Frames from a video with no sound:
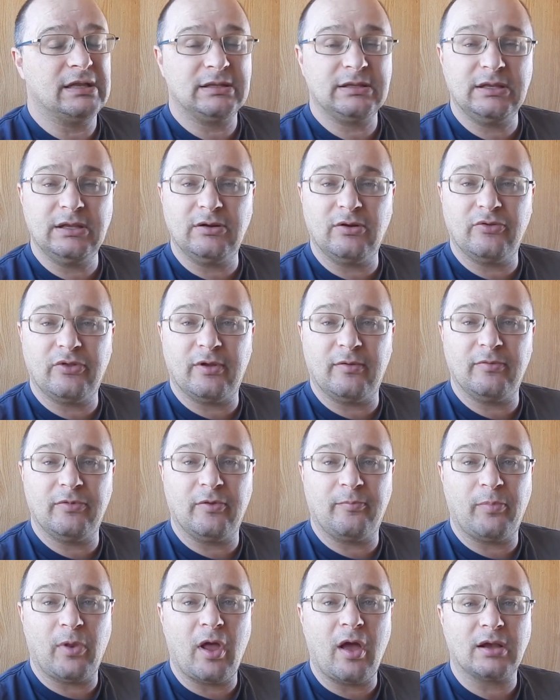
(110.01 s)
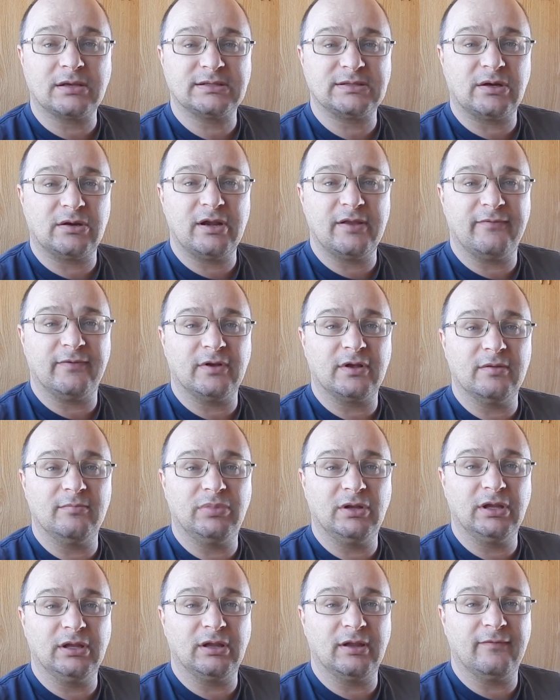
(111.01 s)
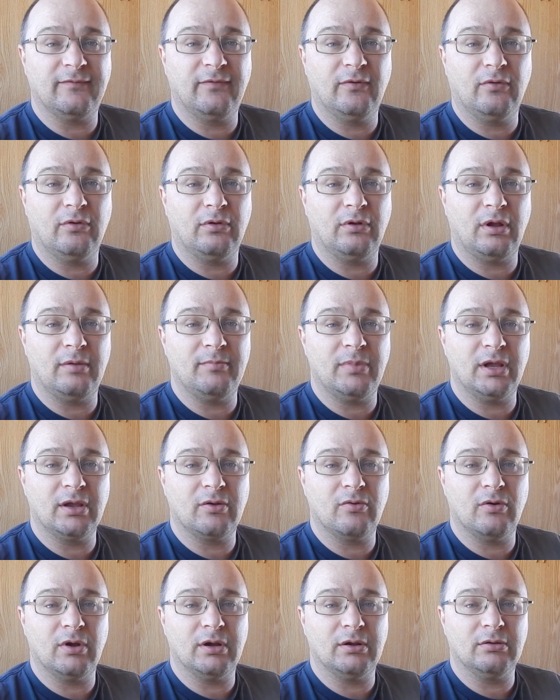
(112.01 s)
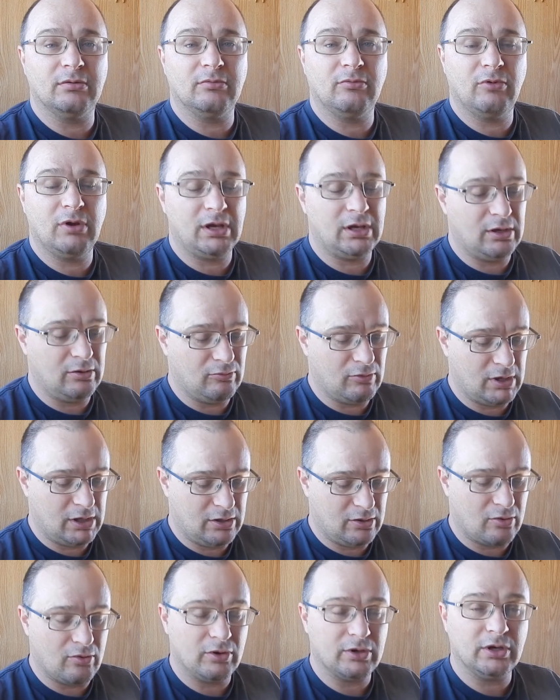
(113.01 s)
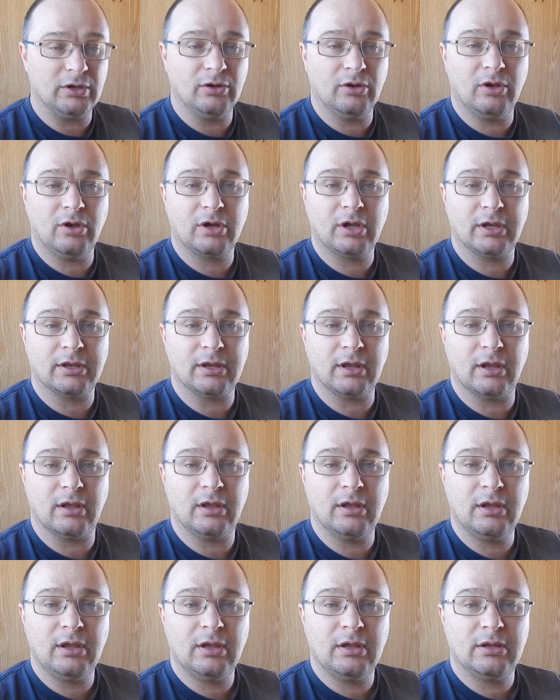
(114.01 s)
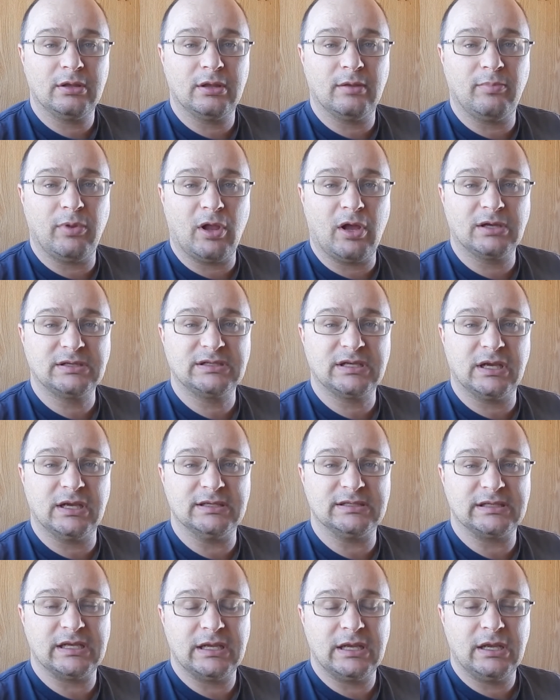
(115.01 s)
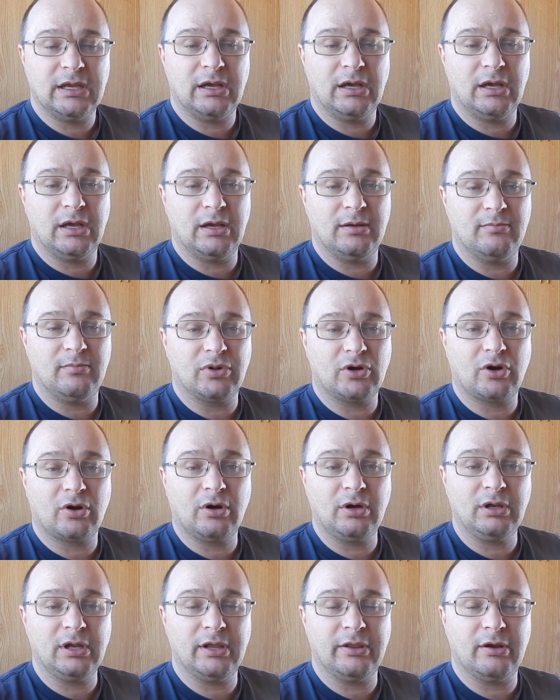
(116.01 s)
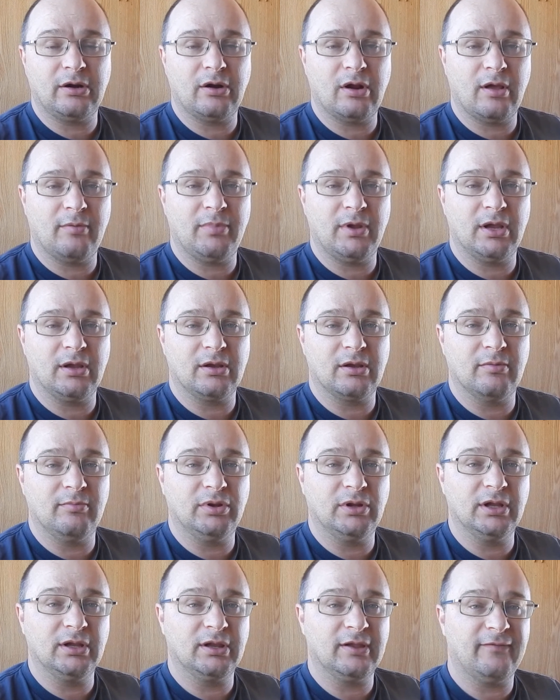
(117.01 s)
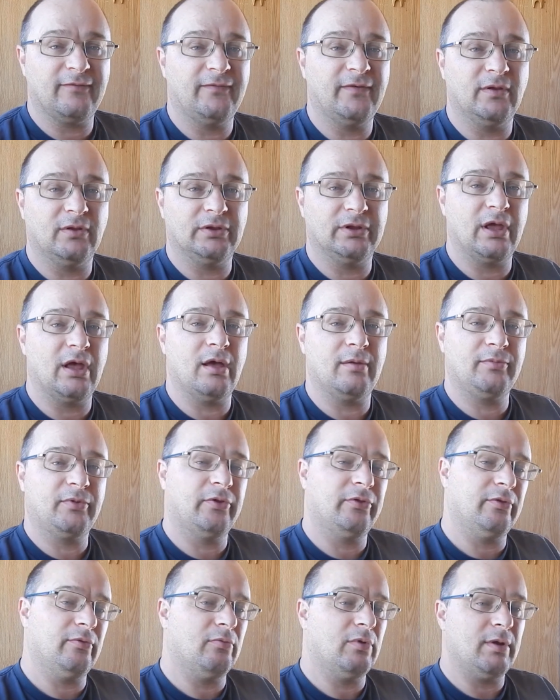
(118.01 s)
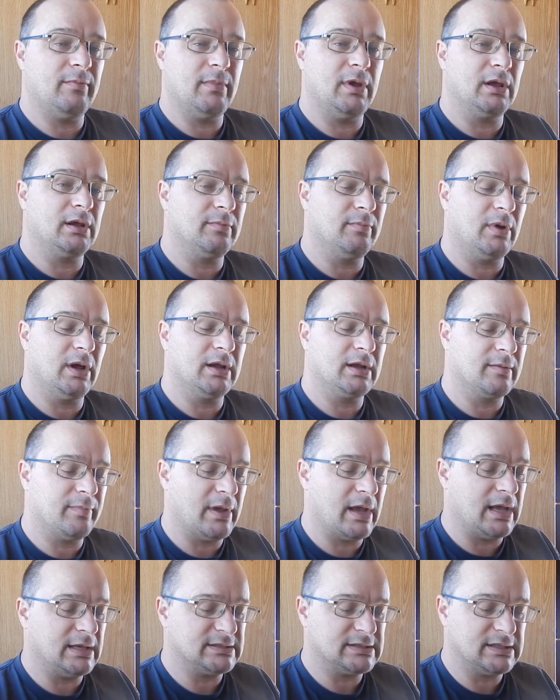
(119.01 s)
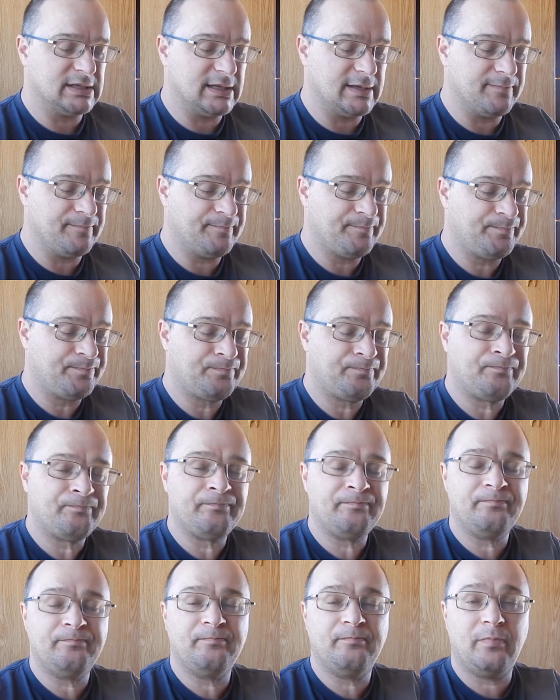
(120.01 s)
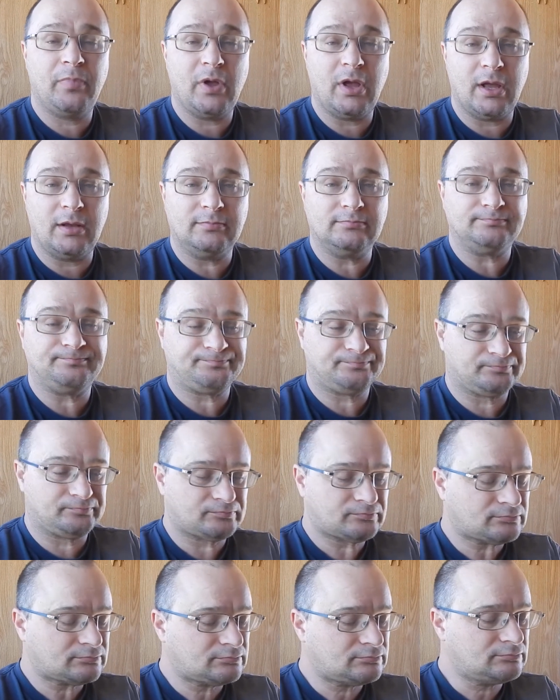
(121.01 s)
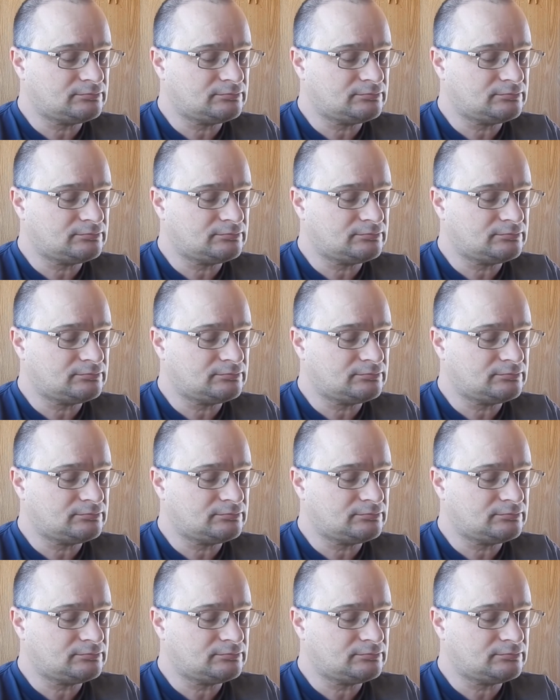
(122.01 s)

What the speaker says: the blocks aren't even completely full on Bitcoin. When you go and you look at the block size, currently they're not being completely filled up to the 1 megabyte capacity. But